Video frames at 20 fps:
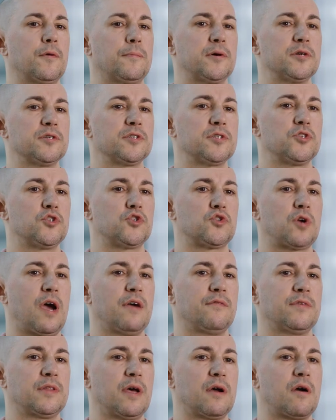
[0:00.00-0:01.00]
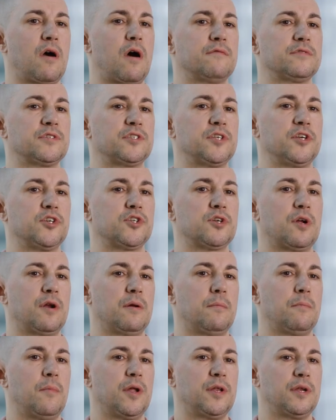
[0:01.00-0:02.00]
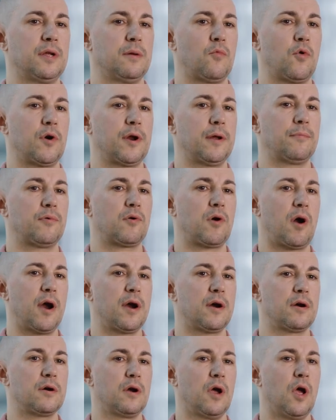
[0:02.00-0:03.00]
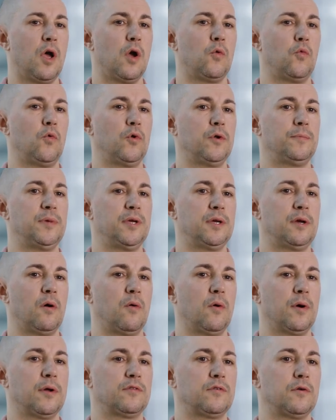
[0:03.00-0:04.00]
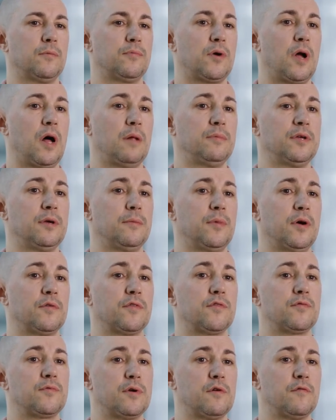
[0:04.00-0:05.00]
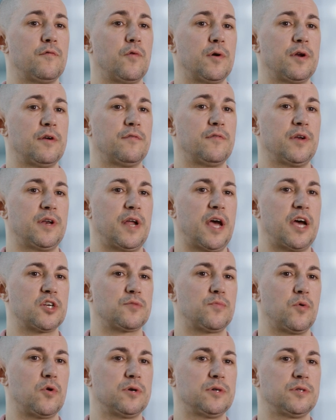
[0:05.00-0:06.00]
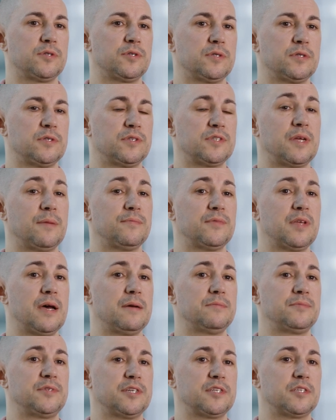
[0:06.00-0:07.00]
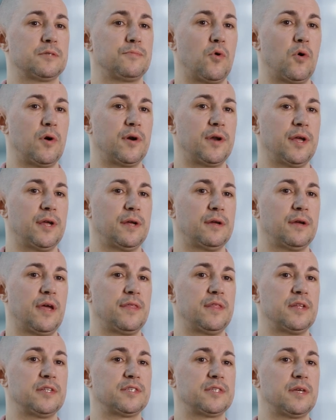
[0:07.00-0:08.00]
The person driving that conversation on a Monday morning prior would be going to probably about three or four different dashboards, sometimes exporting and then